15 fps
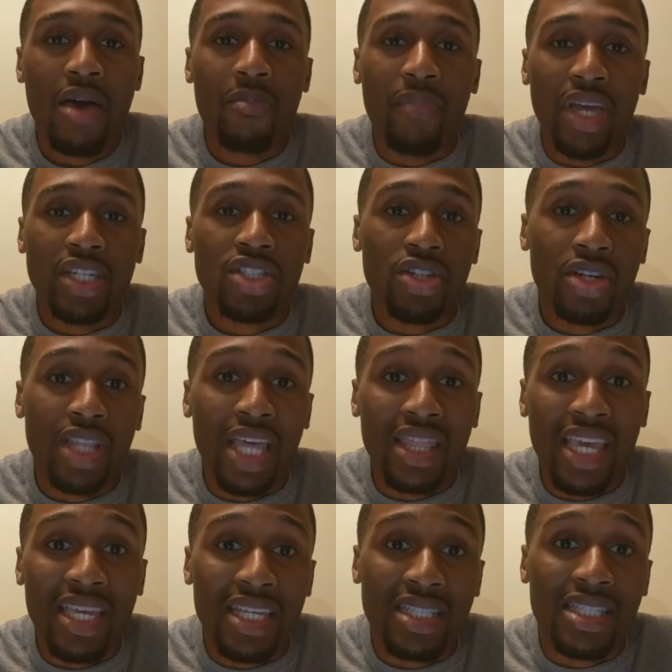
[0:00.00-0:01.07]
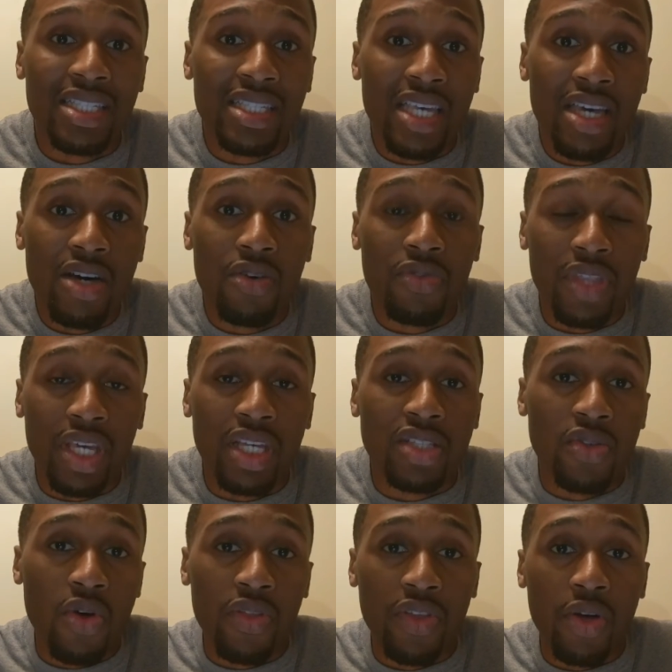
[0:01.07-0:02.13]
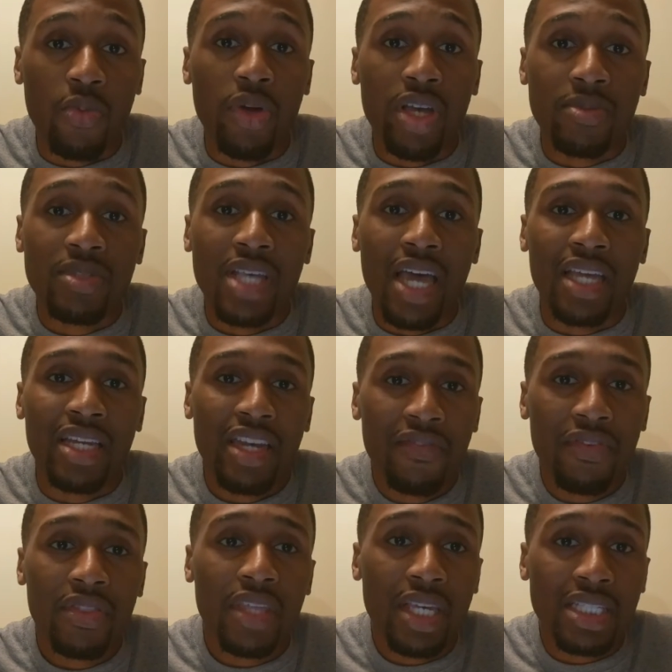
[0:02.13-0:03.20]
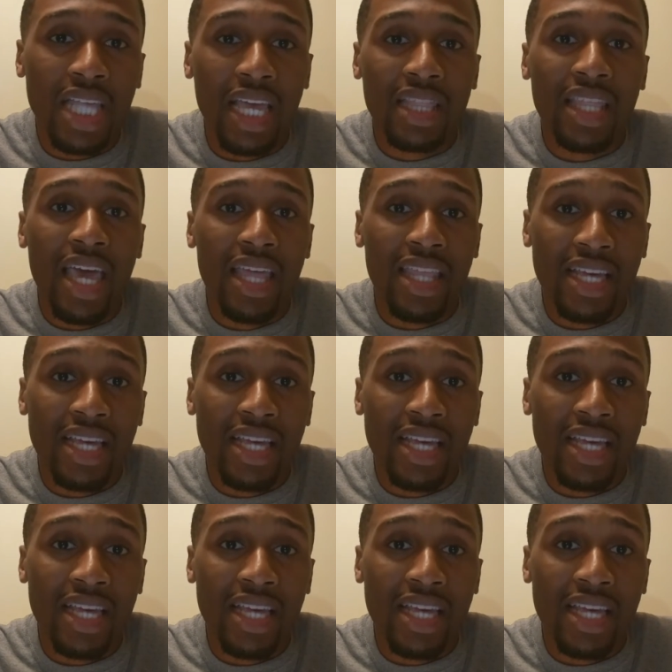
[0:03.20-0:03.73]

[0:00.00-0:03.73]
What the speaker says: make sure that they can sell things on their website, different things like that.